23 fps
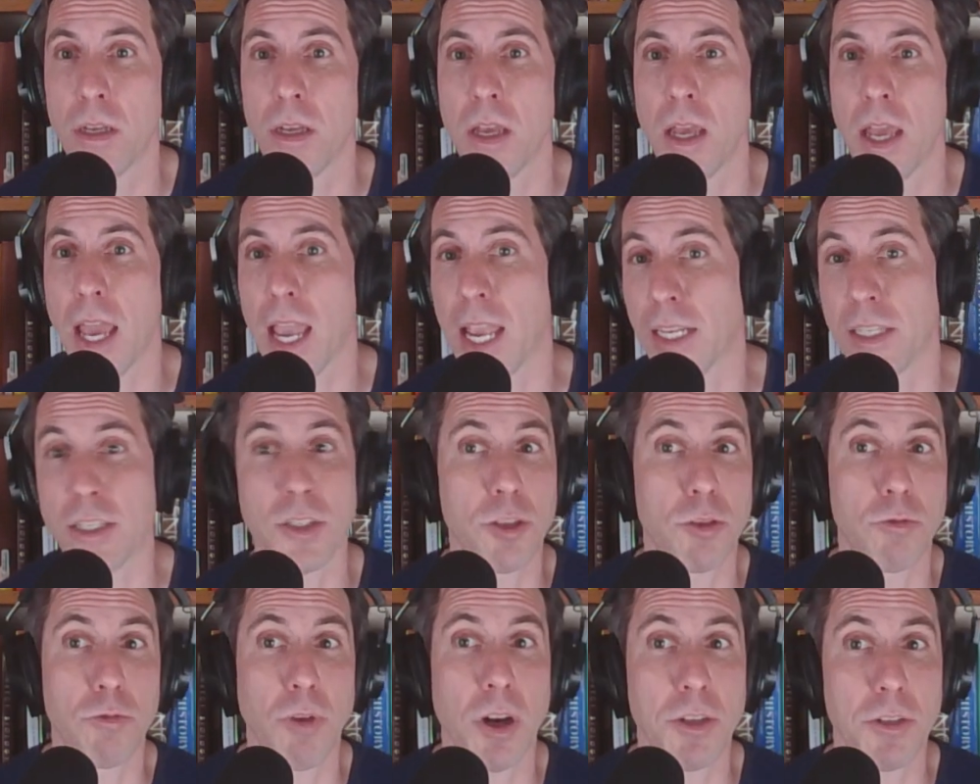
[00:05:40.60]
a
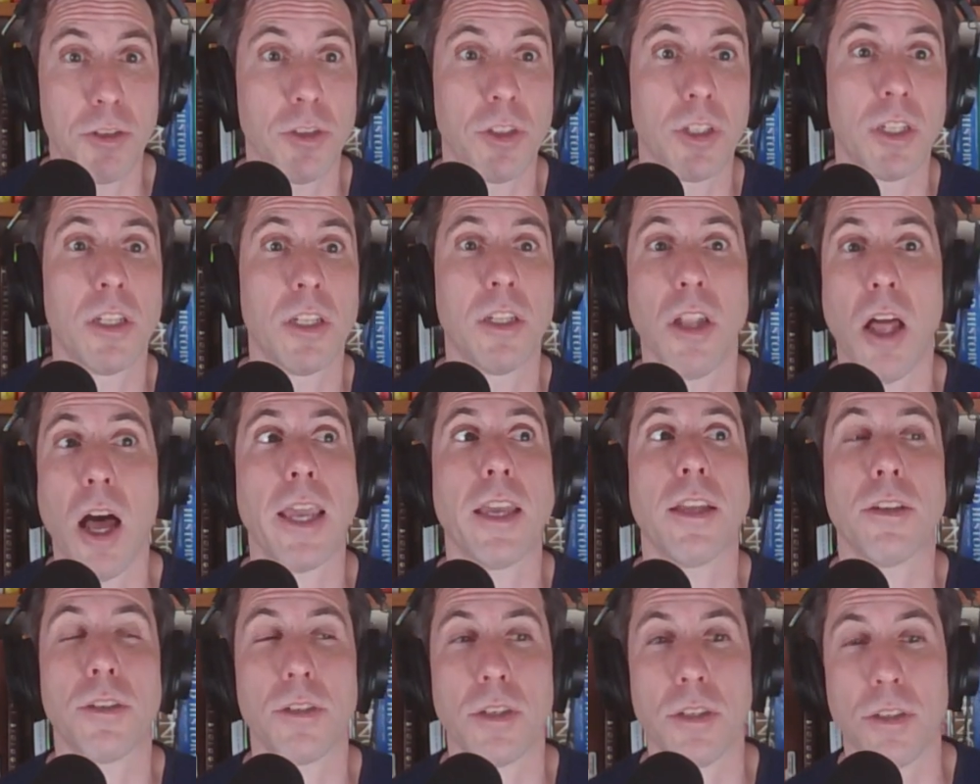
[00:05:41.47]
disgruntled
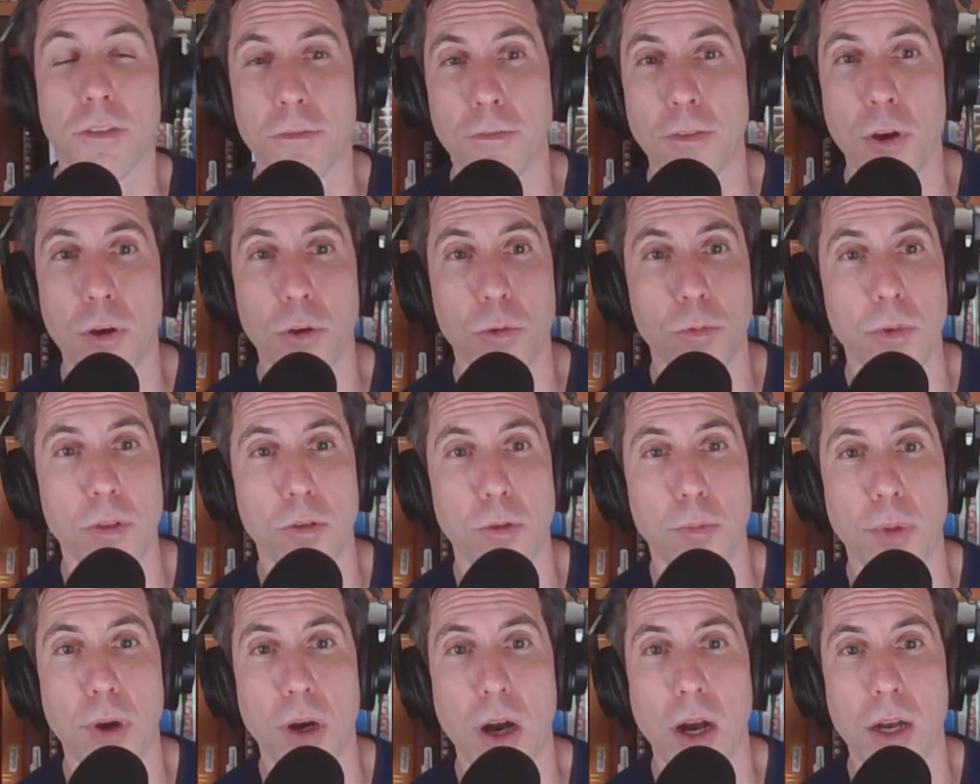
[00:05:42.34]
client on the phone with her
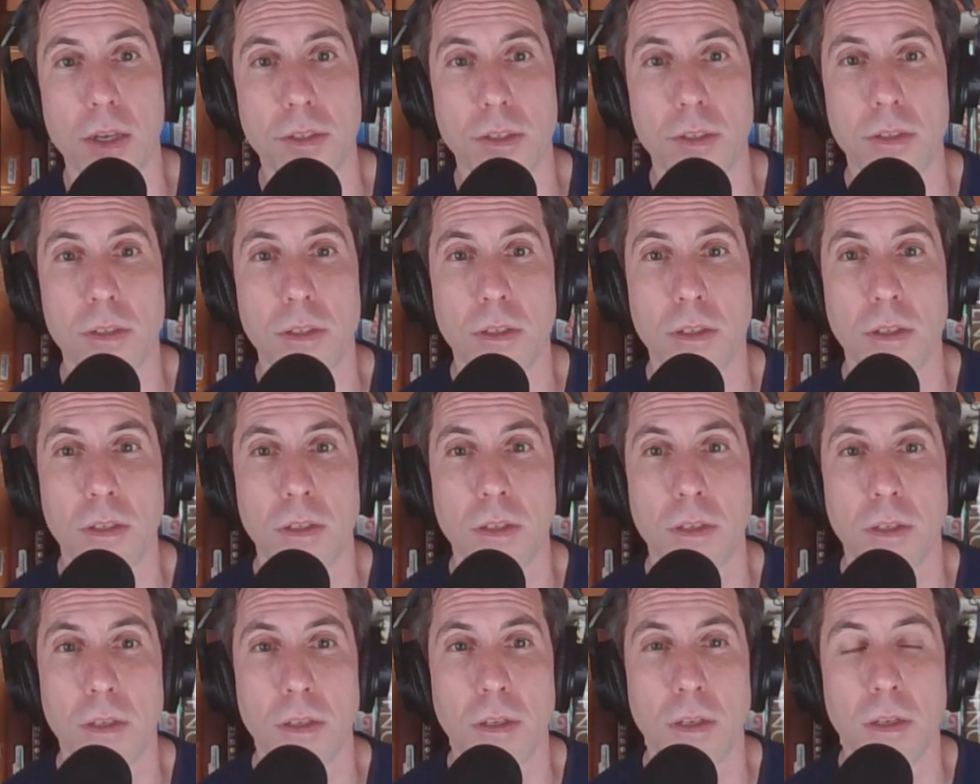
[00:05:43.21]
boss.
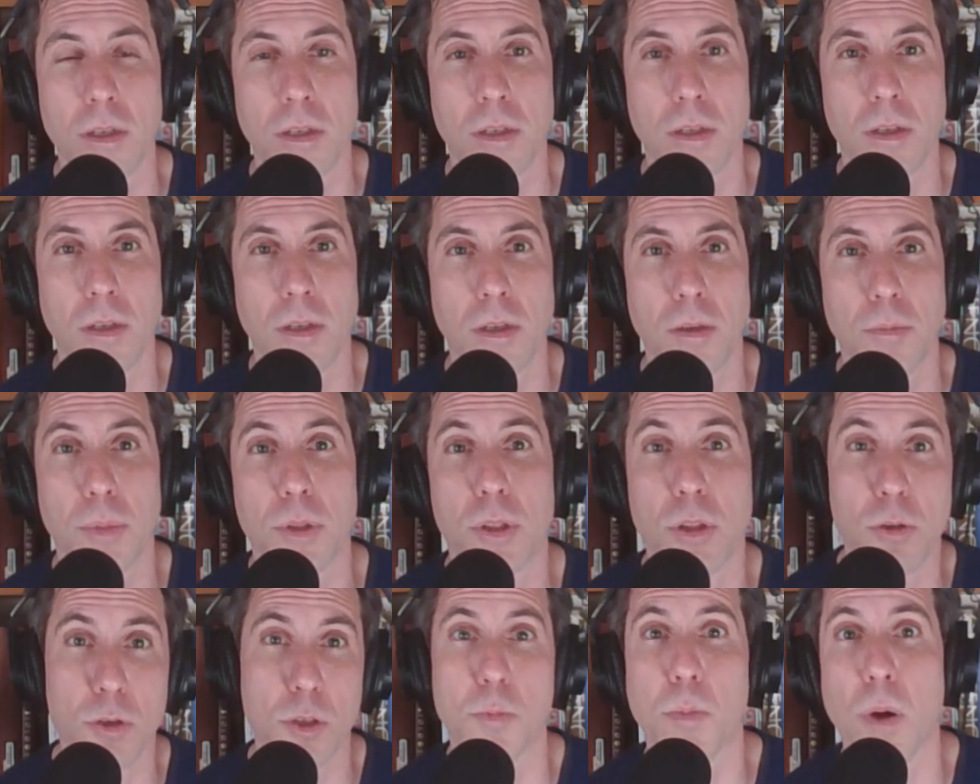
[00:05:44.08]
But
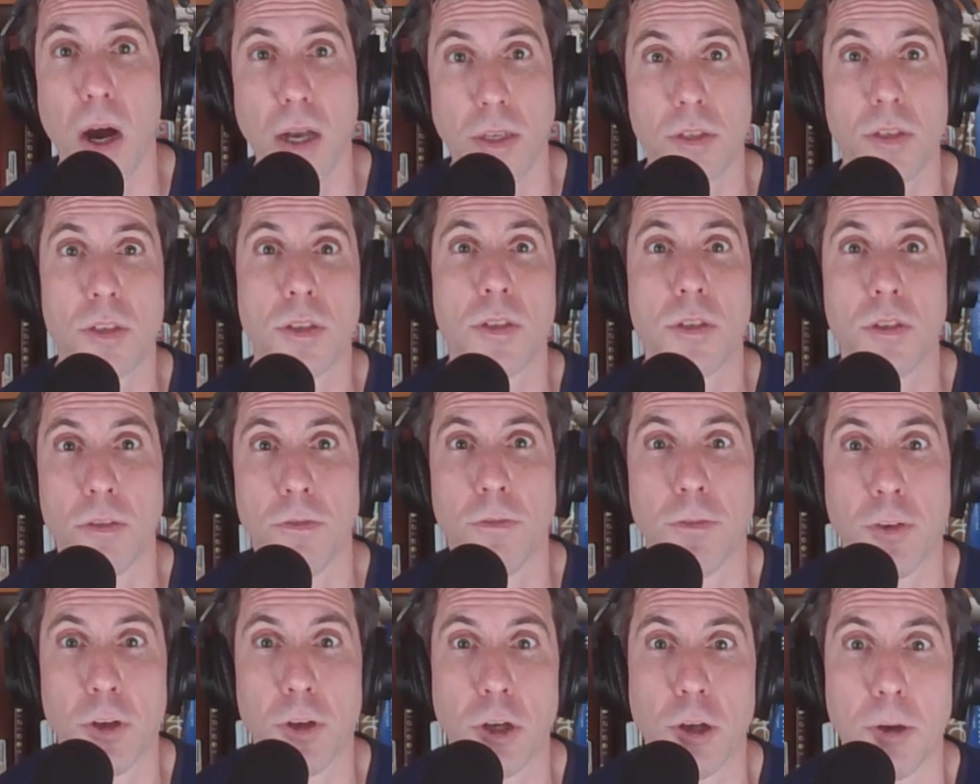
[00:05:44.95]
those bosses stood
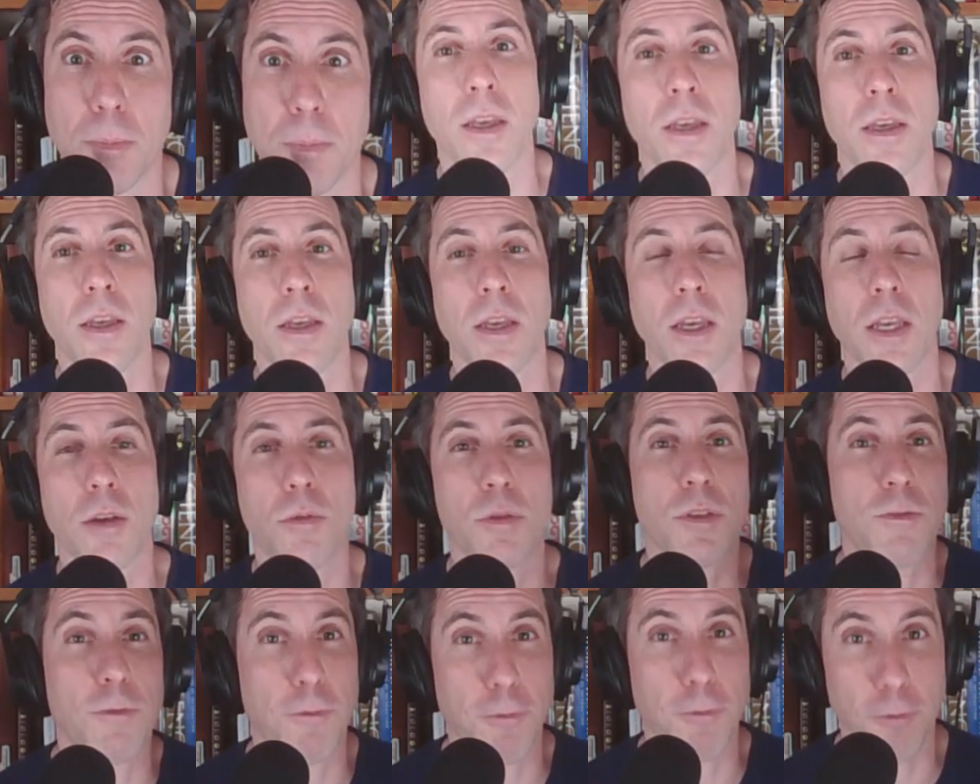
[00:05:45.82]
firm. It was
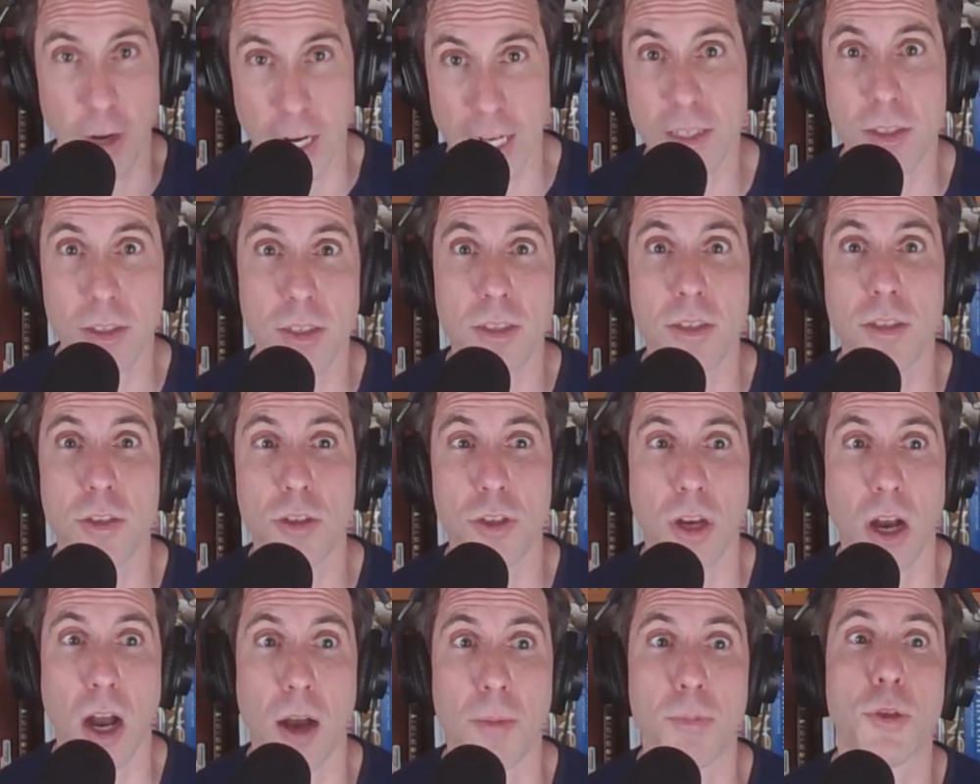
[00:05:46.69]
Francis's
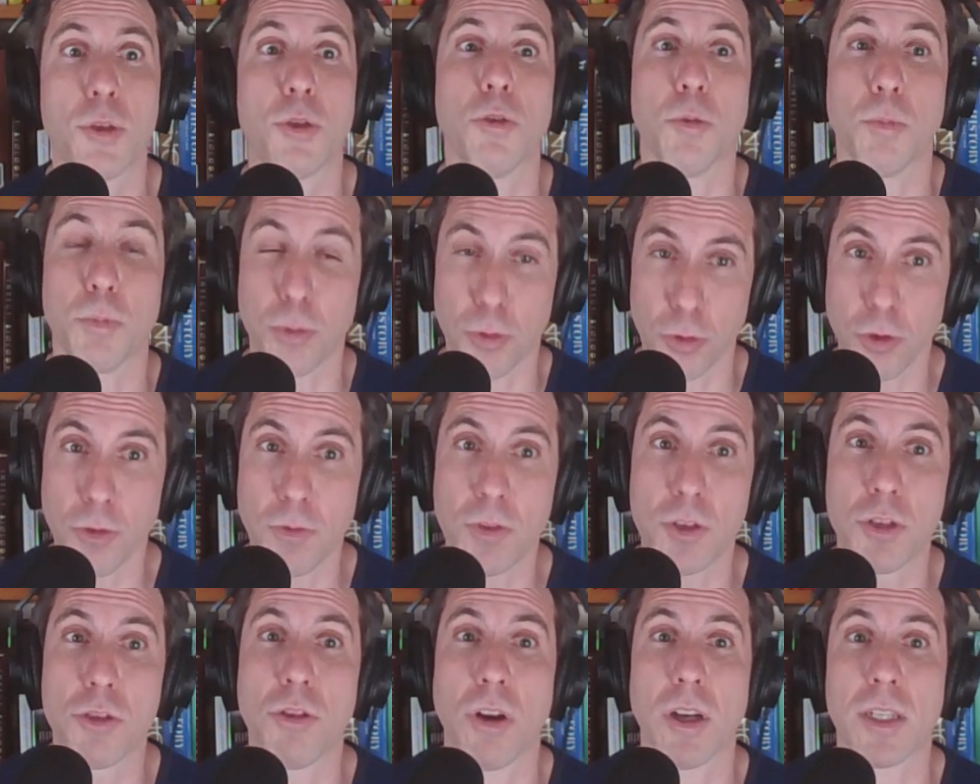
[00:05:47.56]
job to approve the
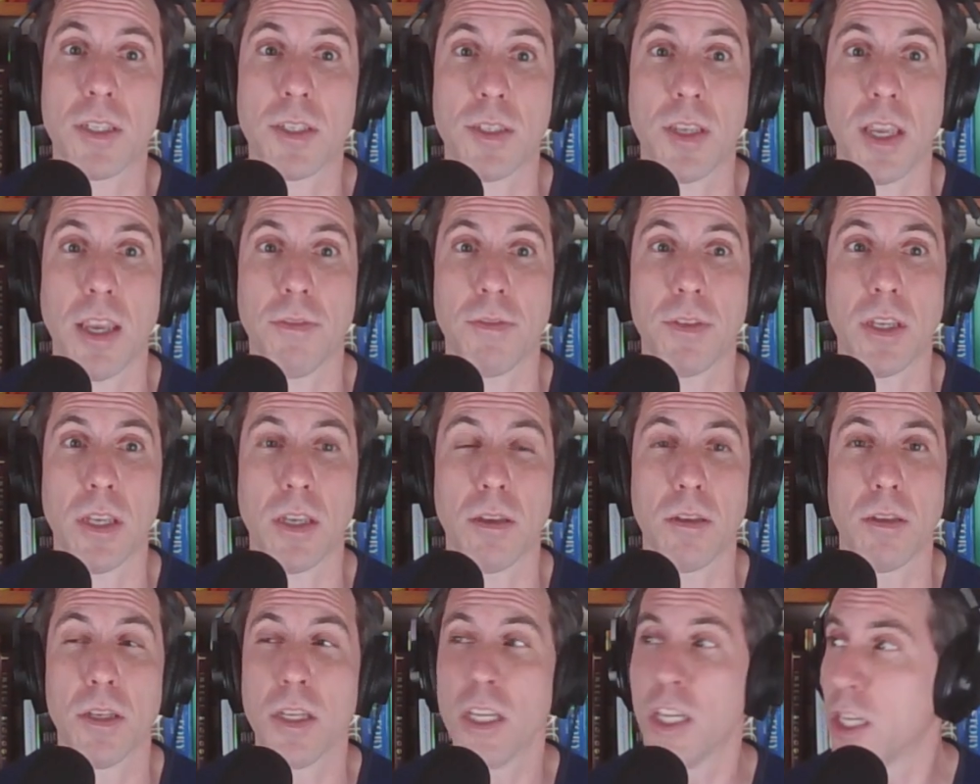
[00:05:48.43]
drug's safety.
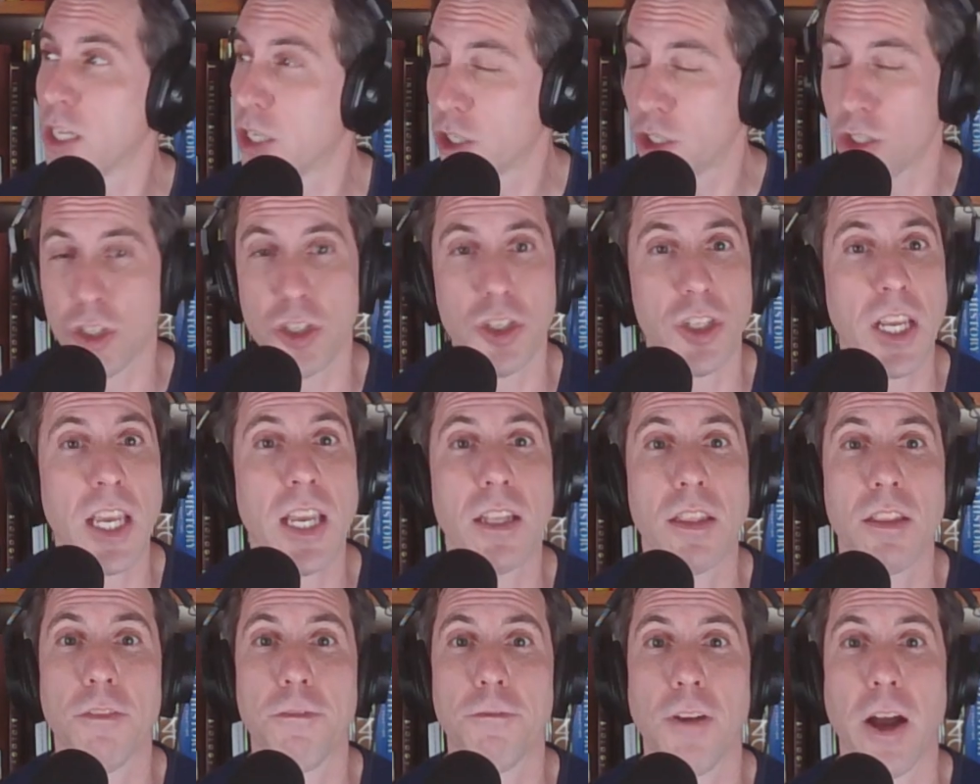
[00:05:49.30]
She had
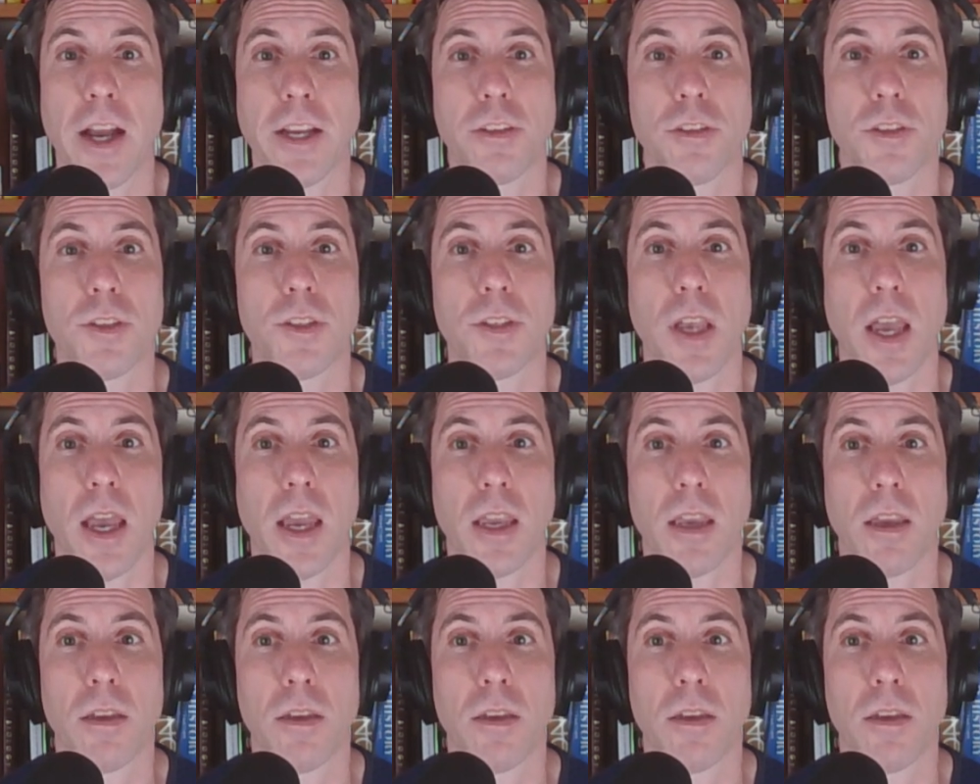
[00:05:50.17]
the final say.